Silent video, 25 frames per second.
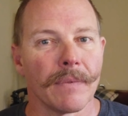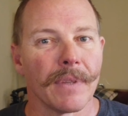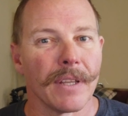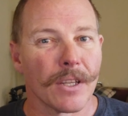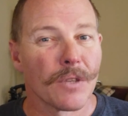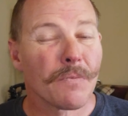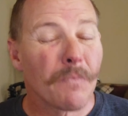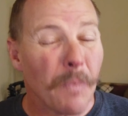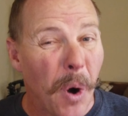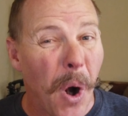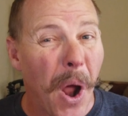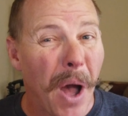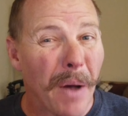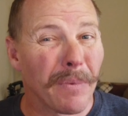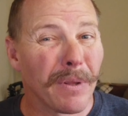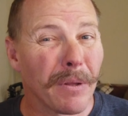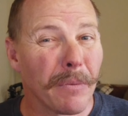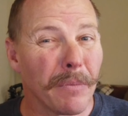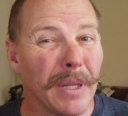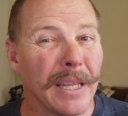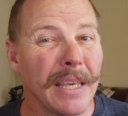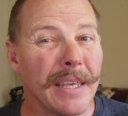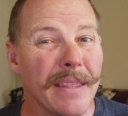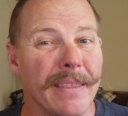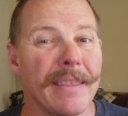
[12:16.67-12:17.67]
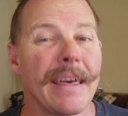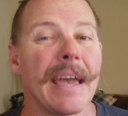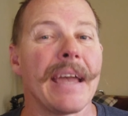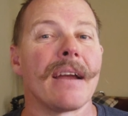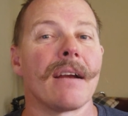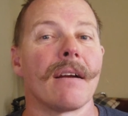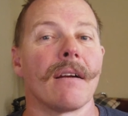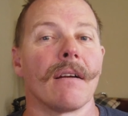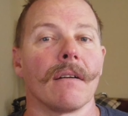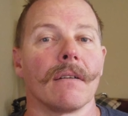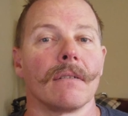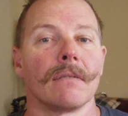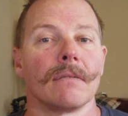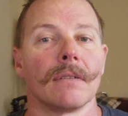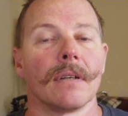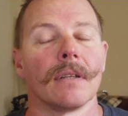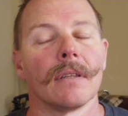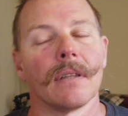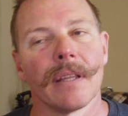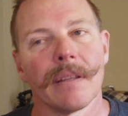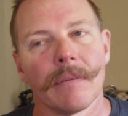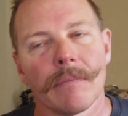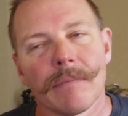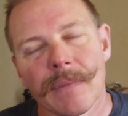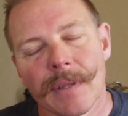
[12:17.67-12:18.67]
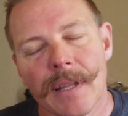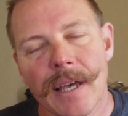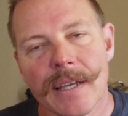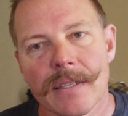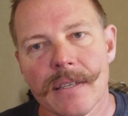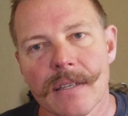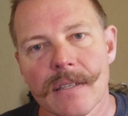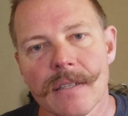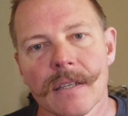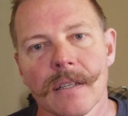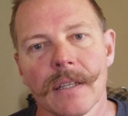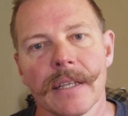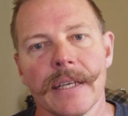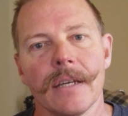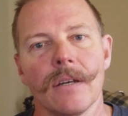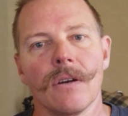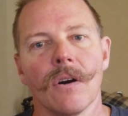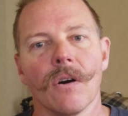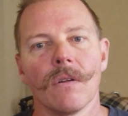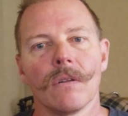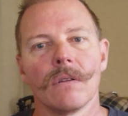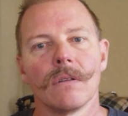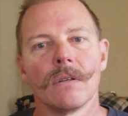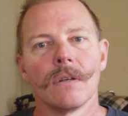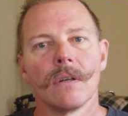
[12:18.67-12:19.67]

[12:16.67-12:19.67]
It's probably there, unless it's illegal.